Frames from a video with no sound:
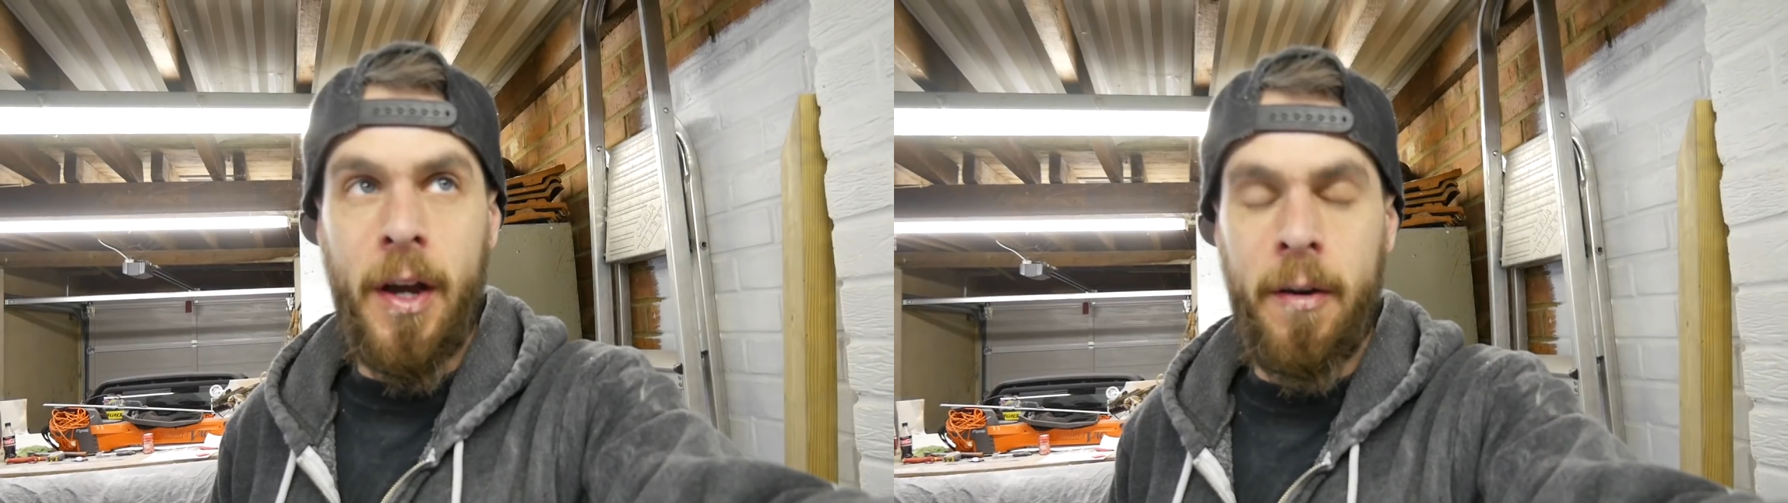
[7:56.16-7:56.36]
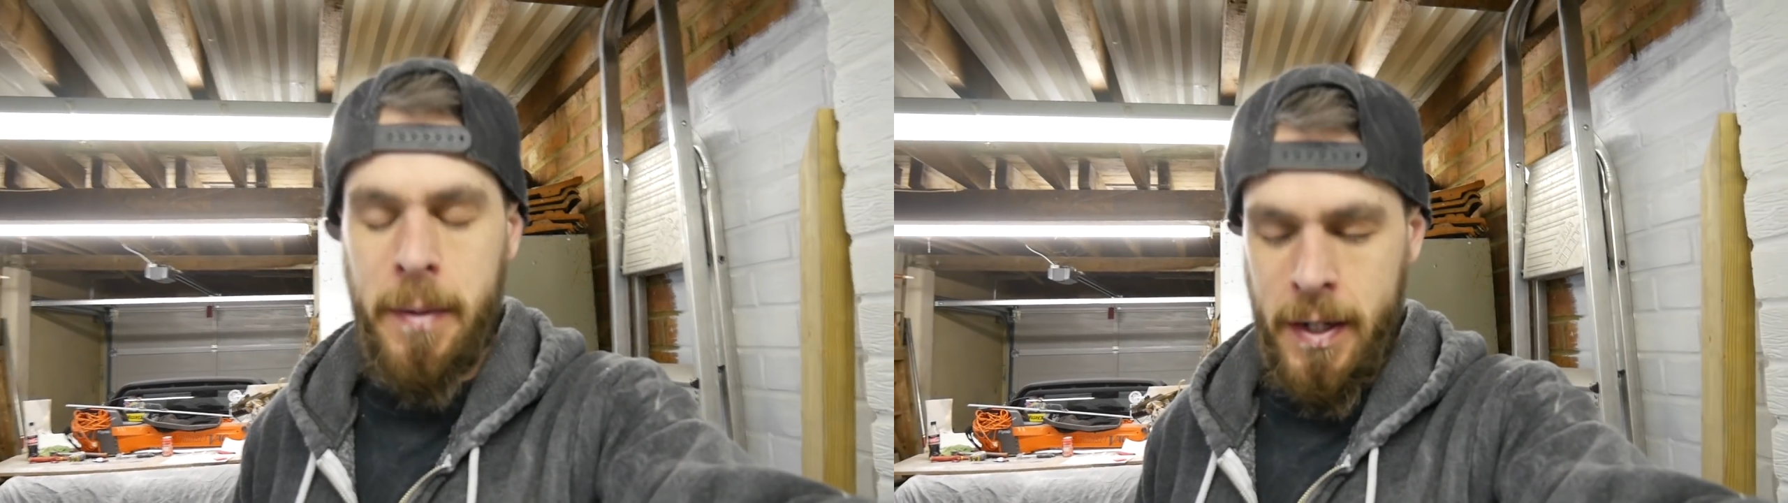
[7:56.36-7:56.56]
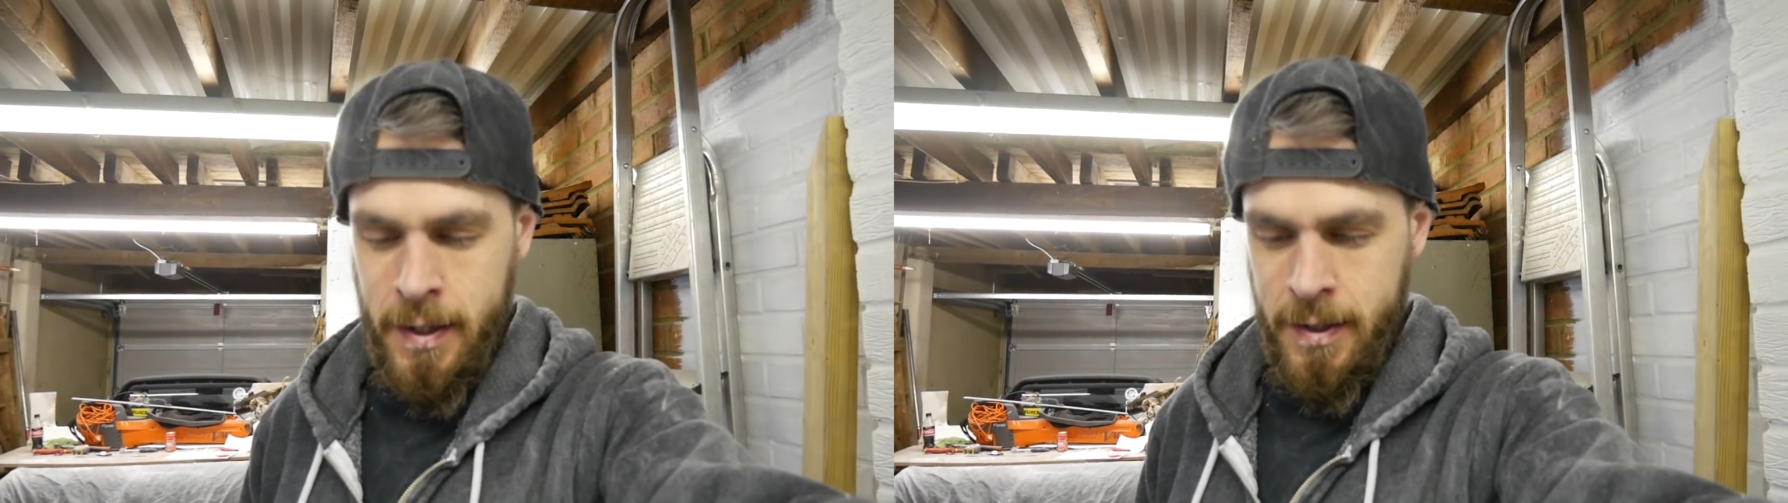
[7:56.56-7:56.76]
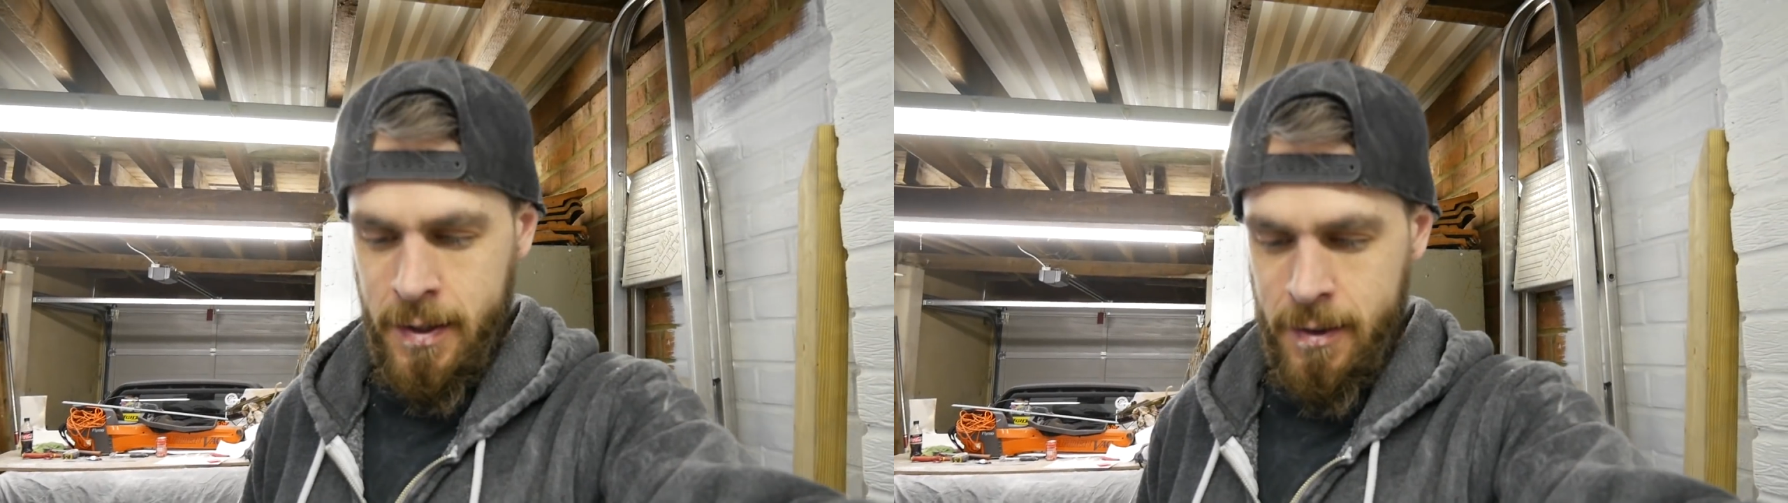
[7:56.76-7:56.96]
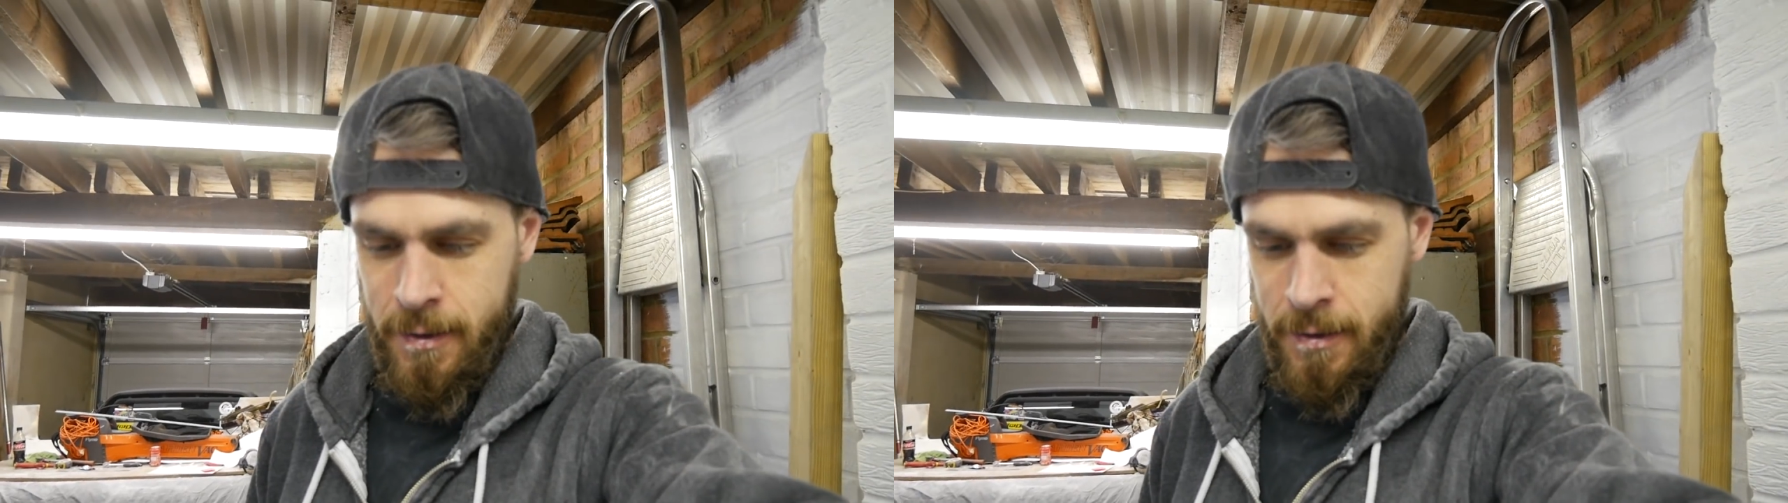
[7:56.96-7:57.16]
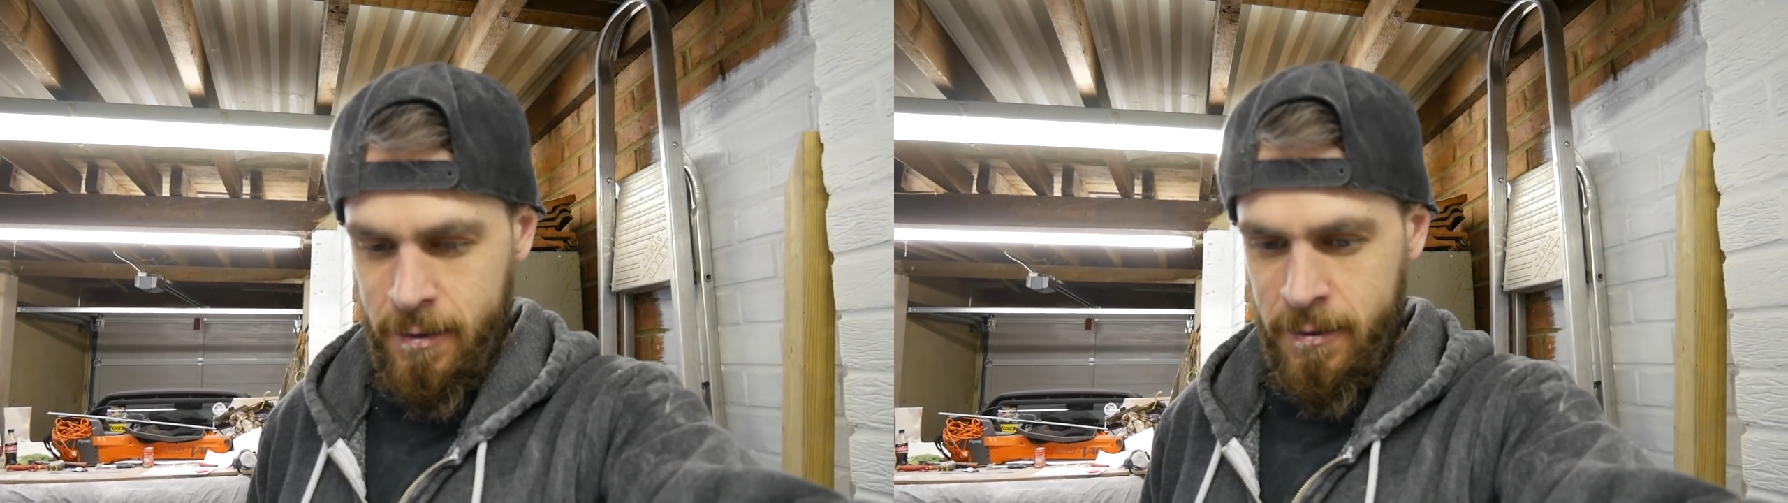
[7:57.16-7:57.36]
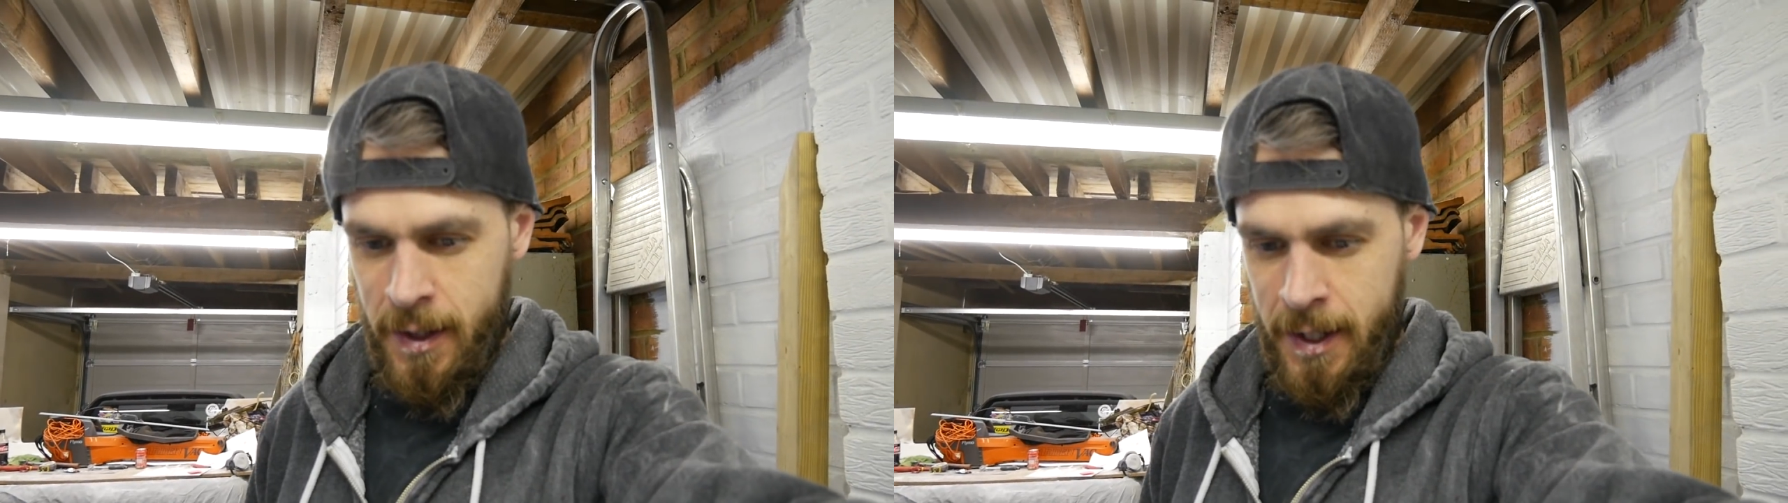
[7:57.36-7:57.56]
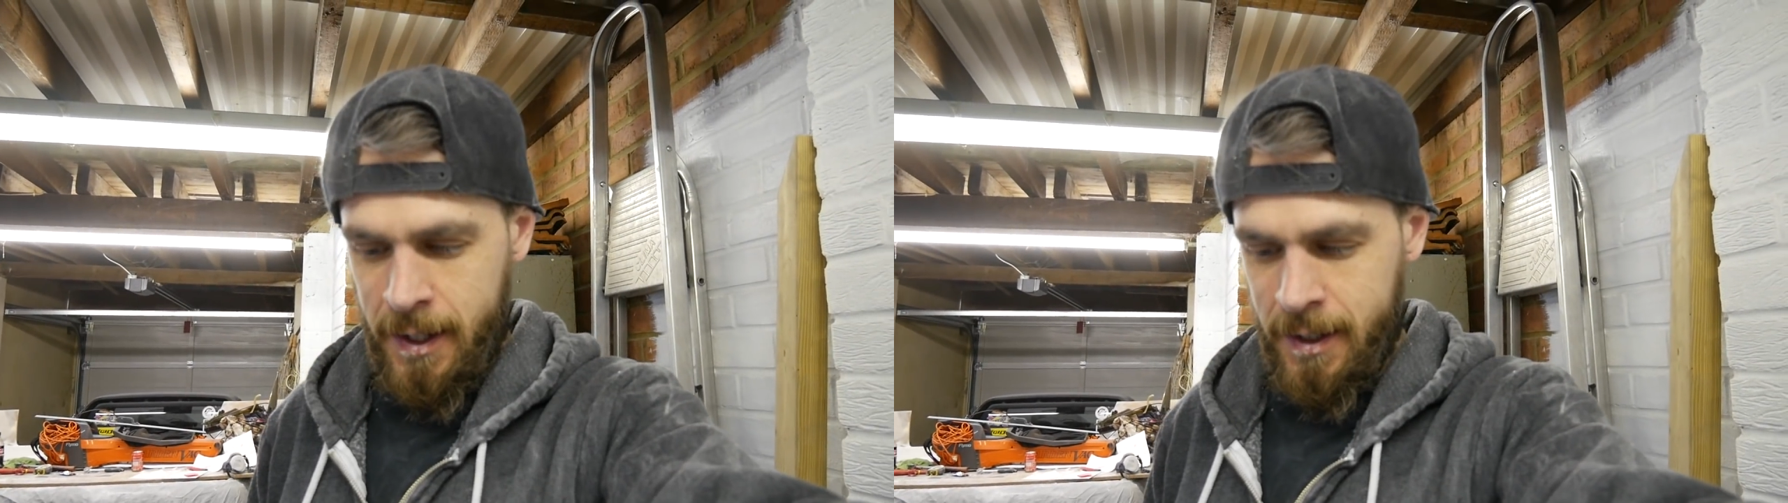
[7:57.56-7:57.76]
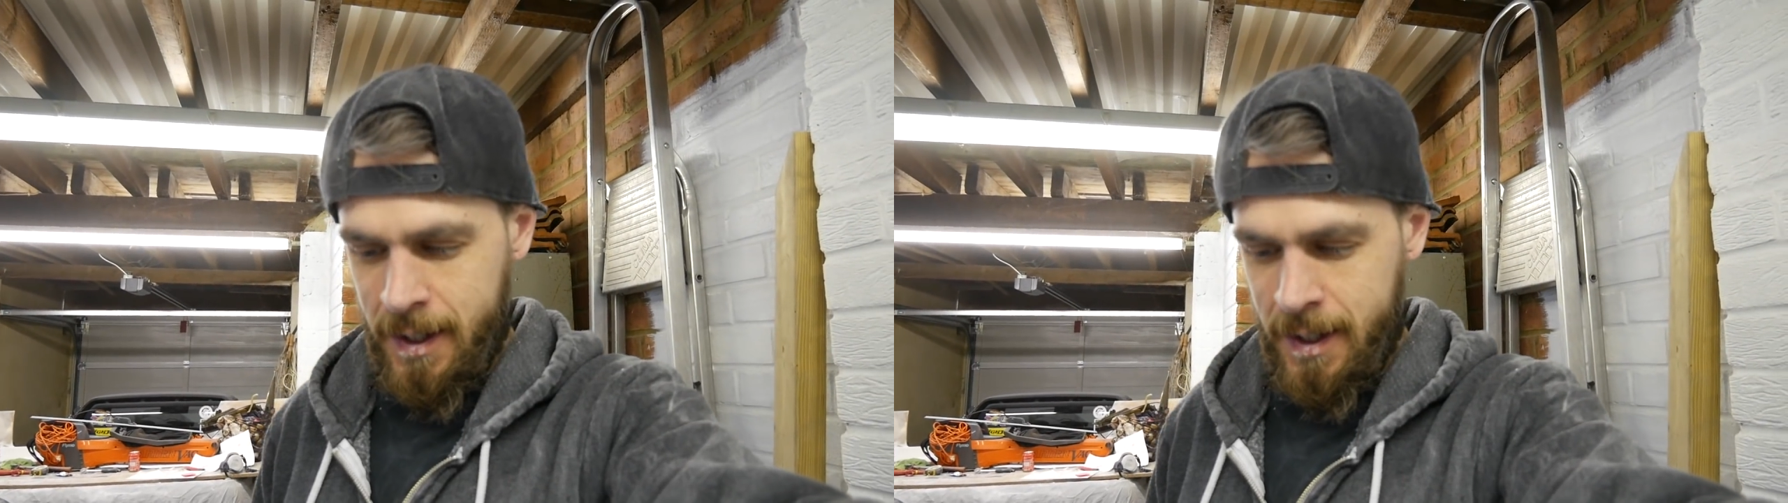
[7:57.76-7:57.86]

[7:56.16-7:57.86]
I've been filling